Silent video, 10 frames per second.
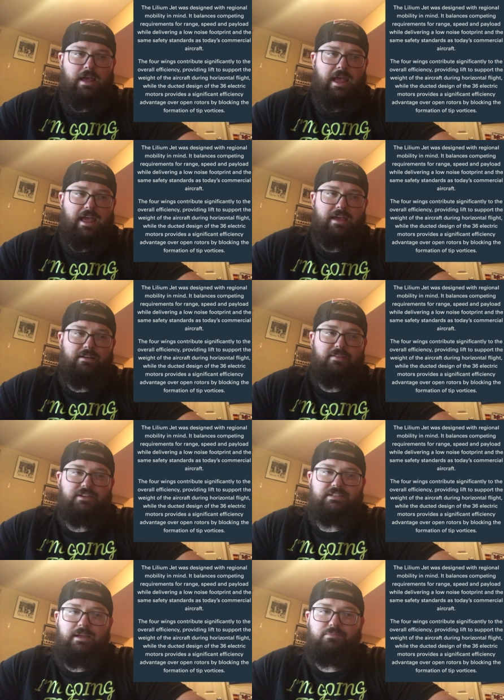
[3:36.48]
and the
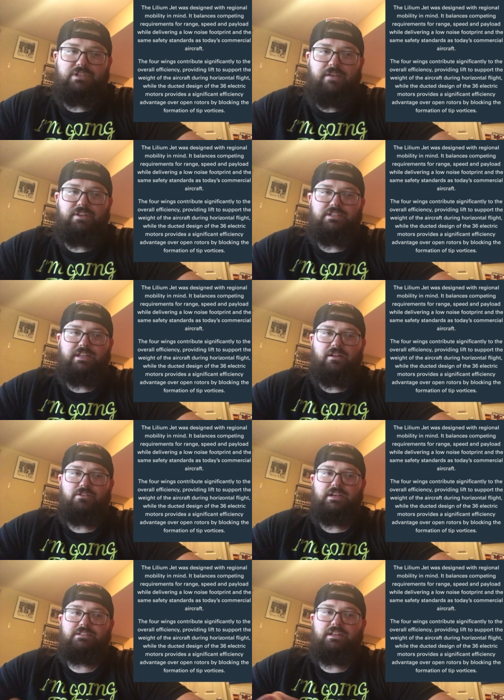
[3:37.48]
same safety standards
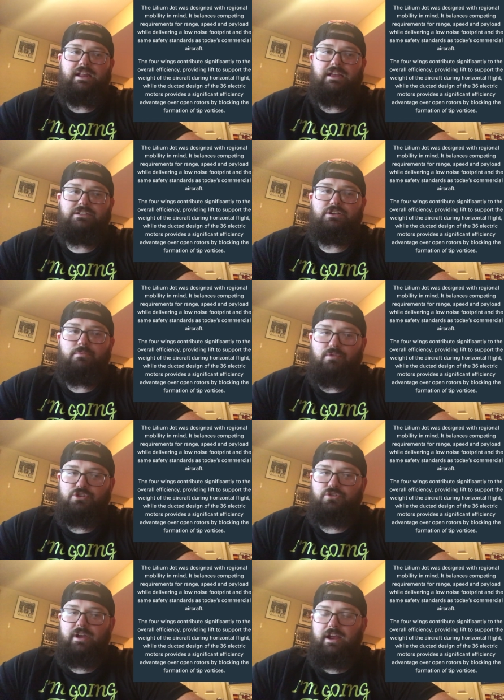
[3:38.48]
as today's
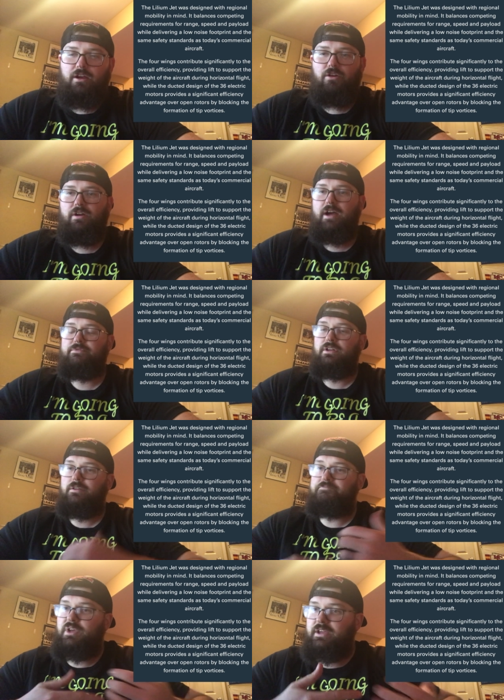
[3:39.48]
commercial aircraft.
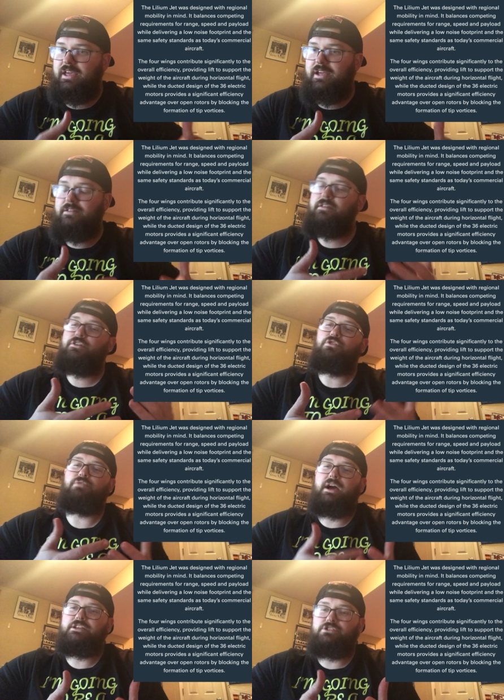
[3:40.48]
Again, you
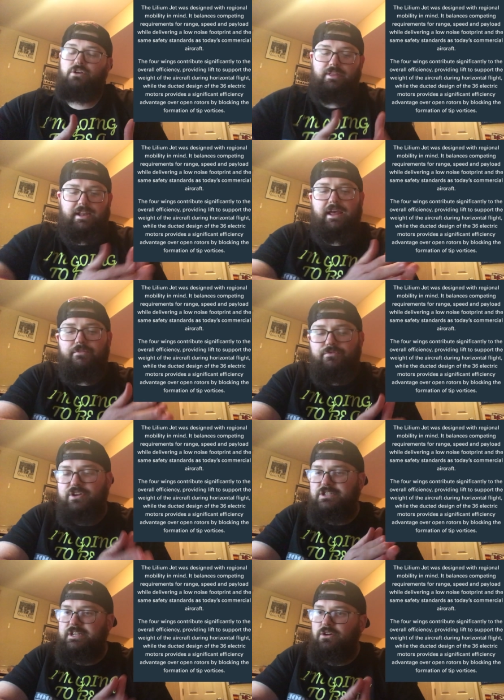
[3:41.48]
guys know that every
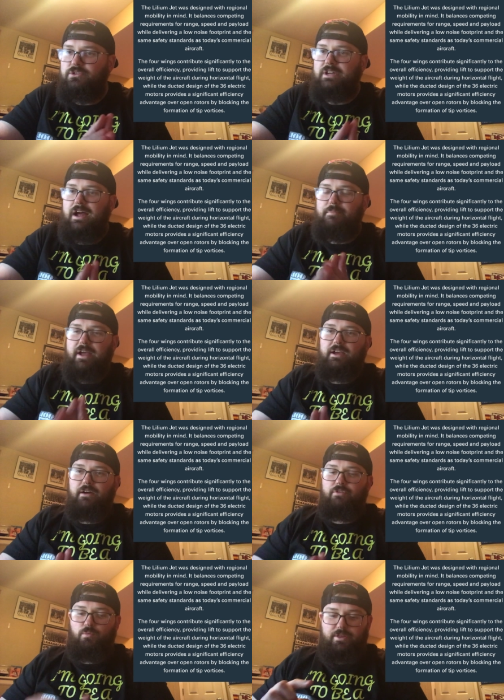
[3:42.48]
single time I
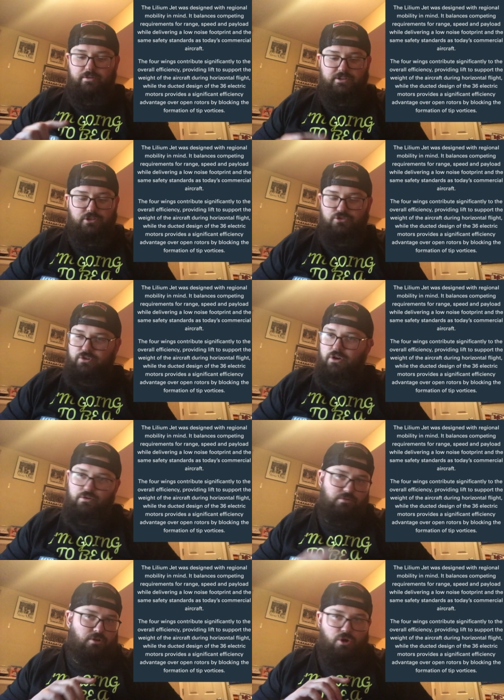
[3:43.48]
cover, whether it's a
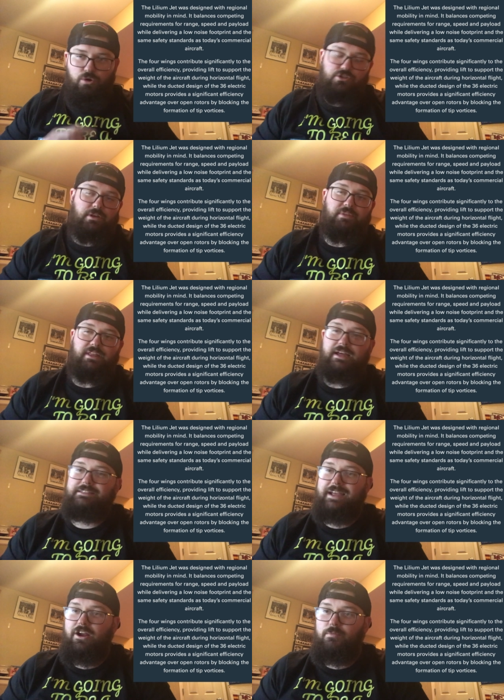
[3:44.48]
drone or something that's
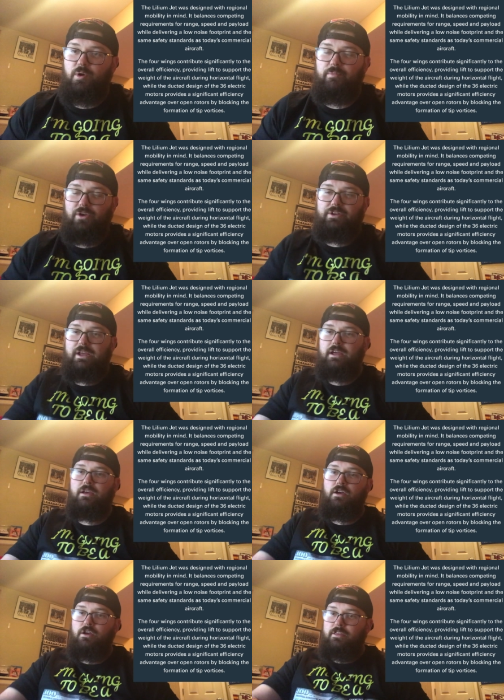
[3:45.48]
air mobility,
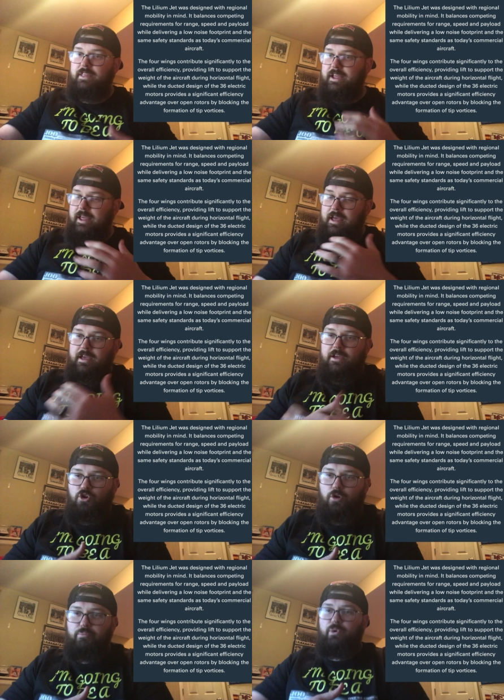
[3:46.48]
they
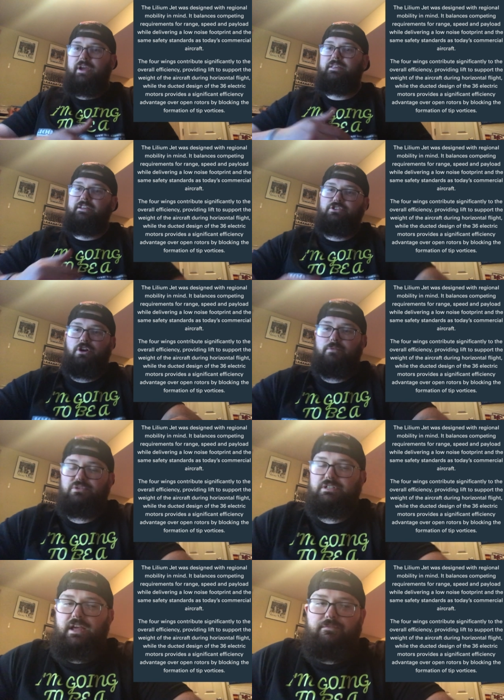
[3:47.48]
incorporate the term
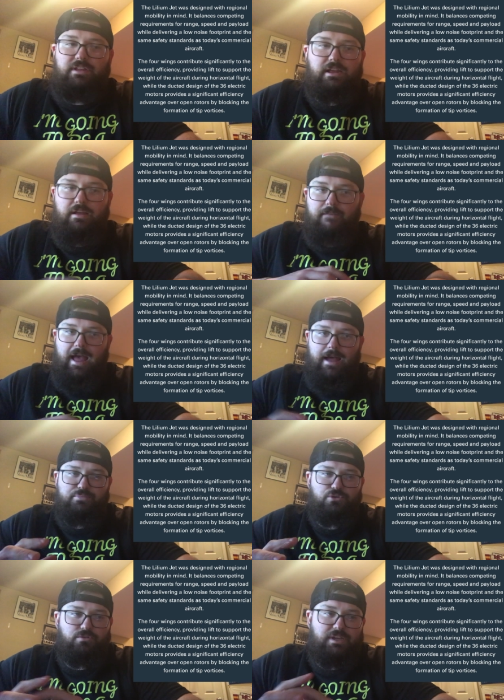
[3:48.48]
safety,
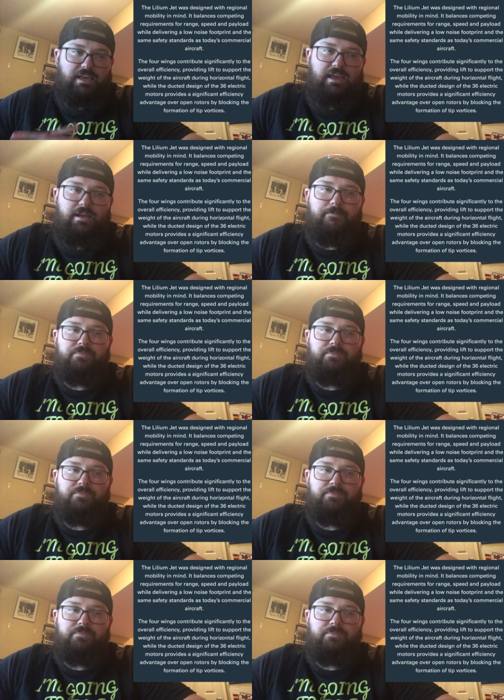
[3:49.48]
absolutely key.